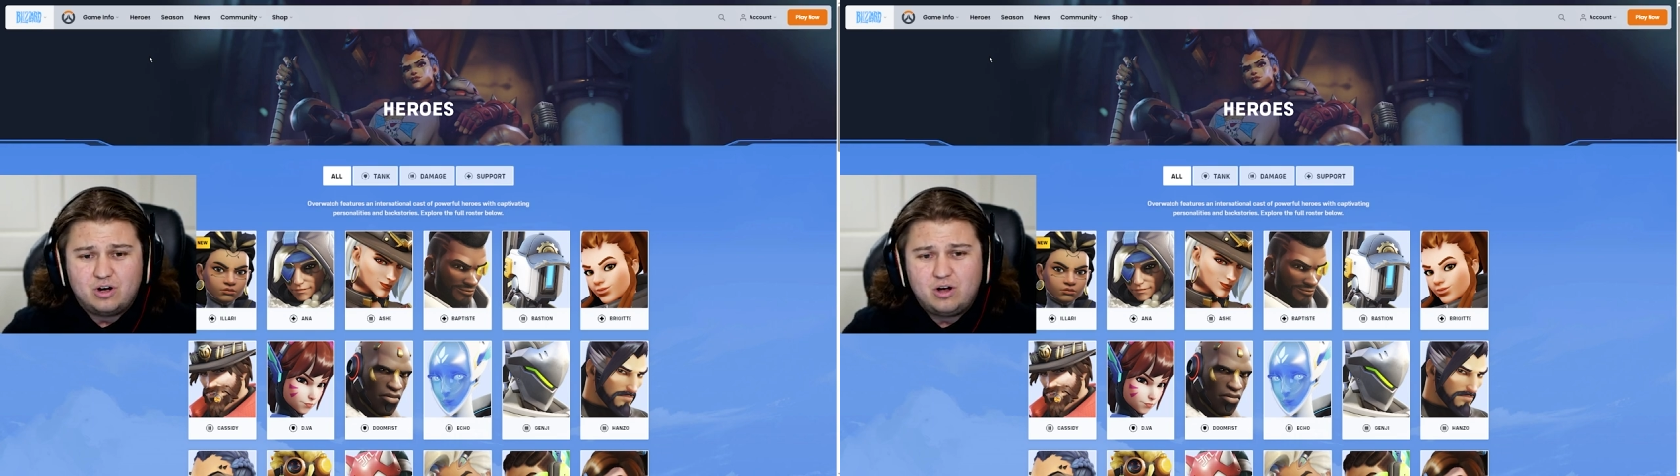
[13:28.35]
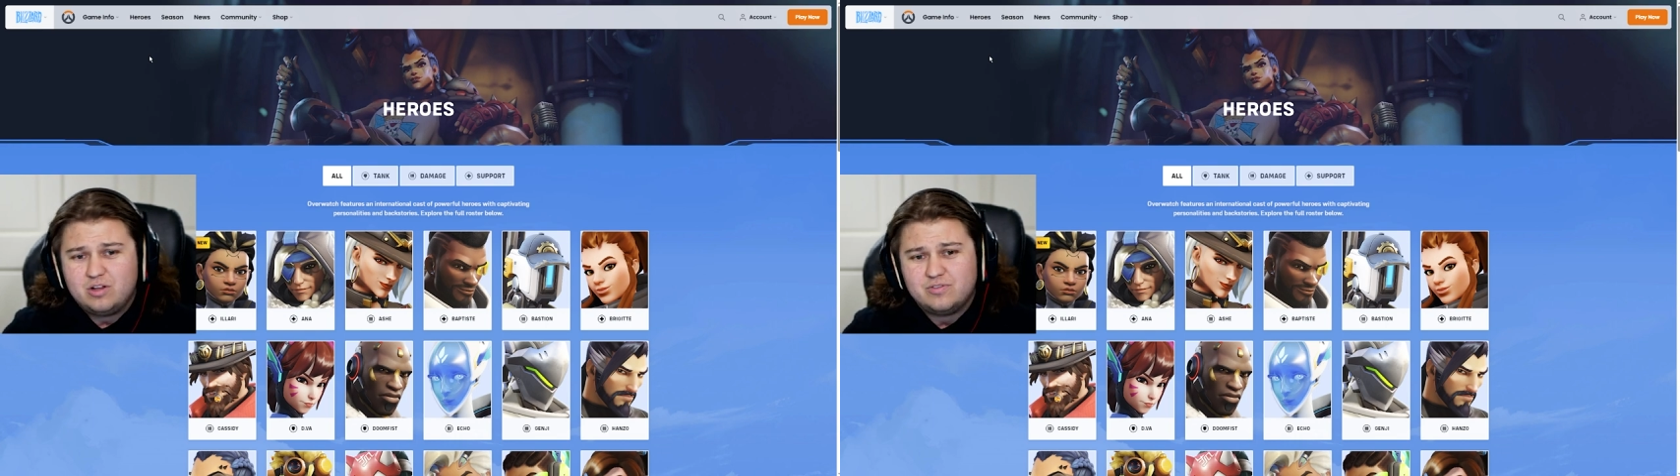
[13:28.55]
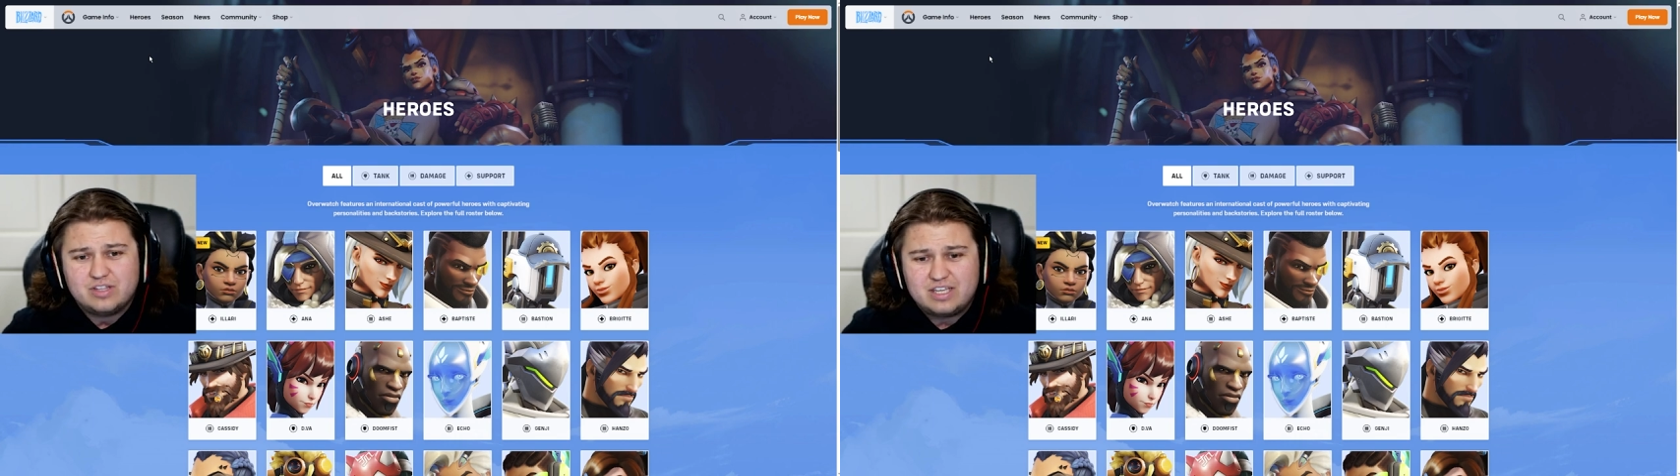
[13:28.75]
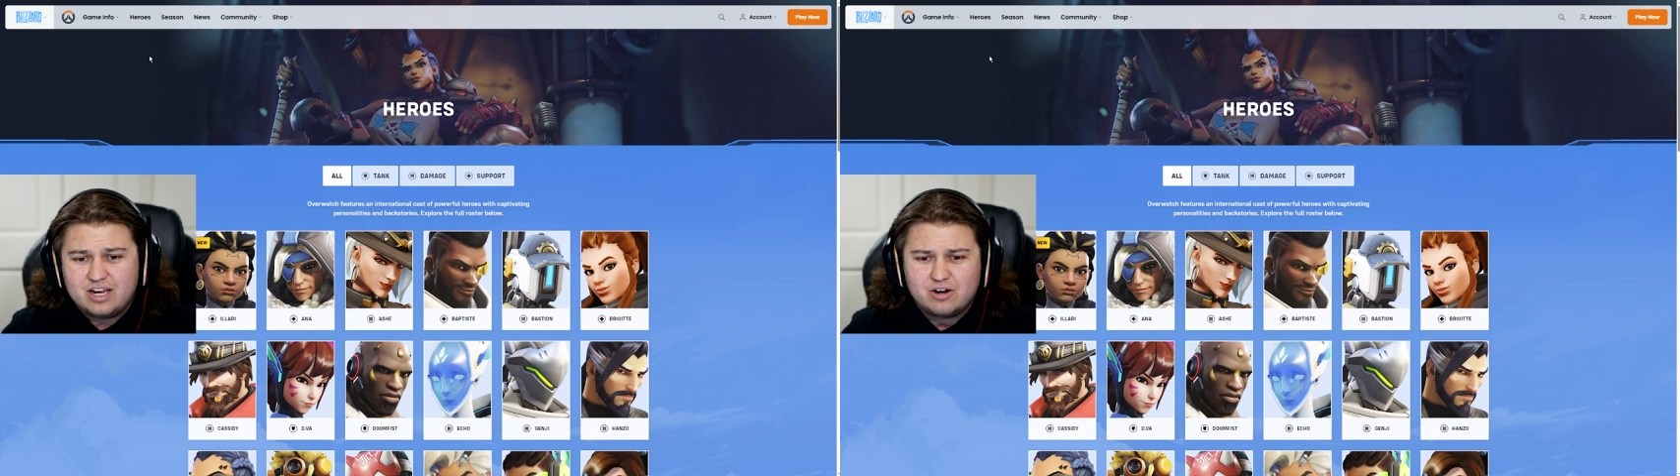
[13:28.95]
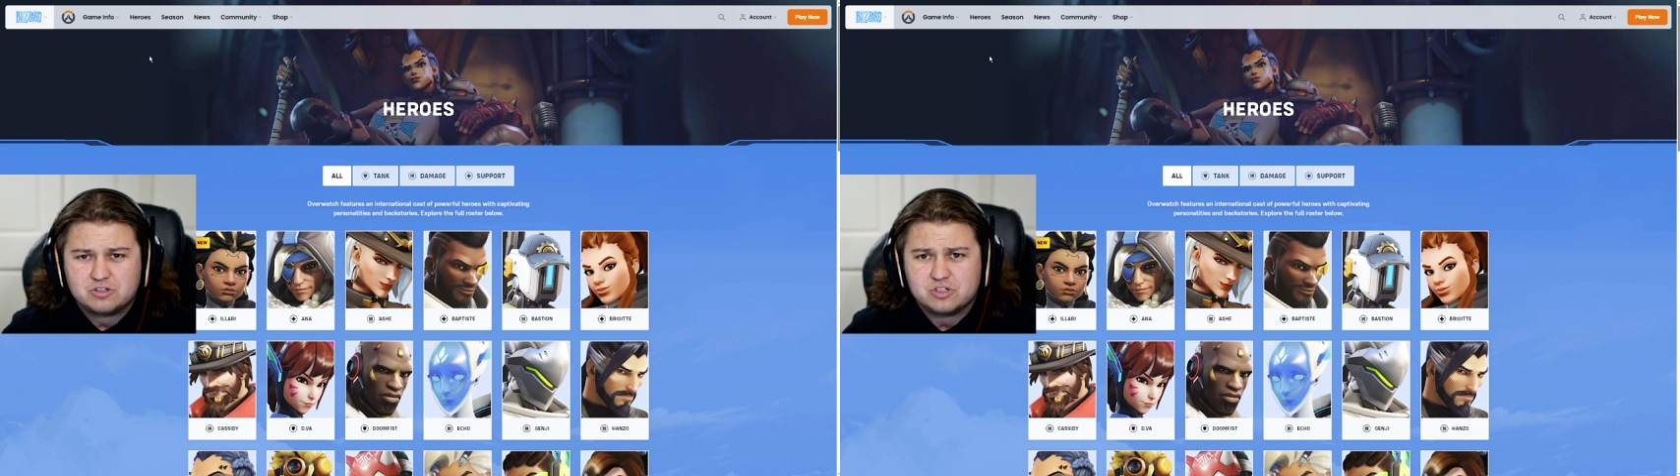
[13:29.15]
all of the
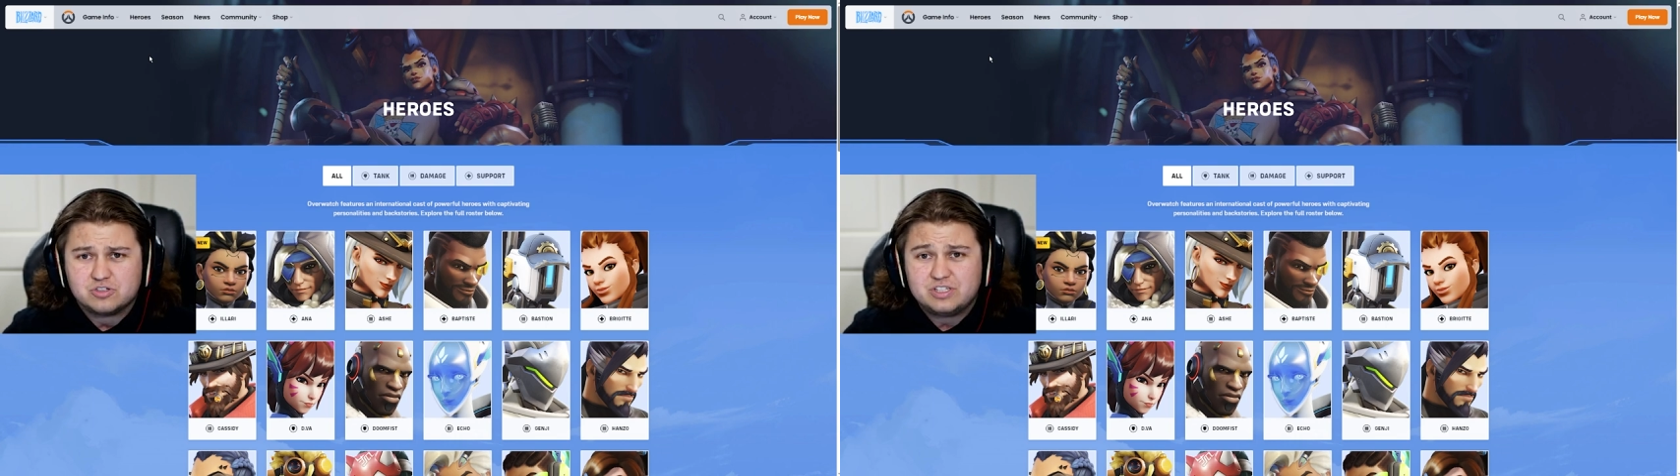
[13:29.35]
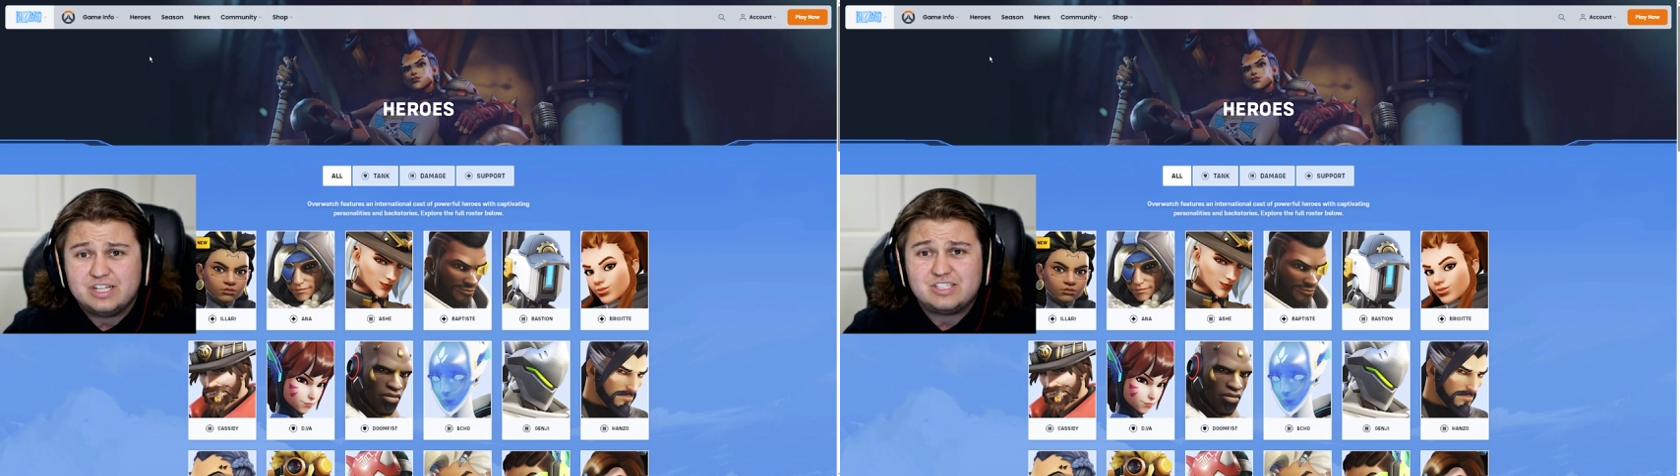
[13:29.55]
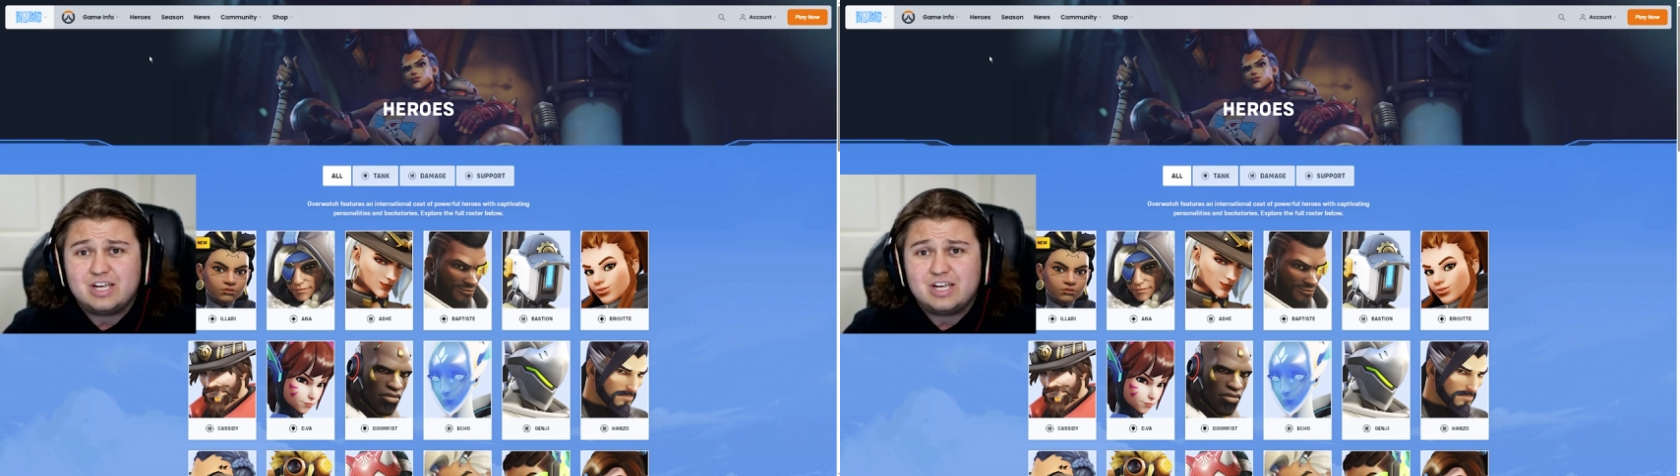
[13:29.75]
characters and they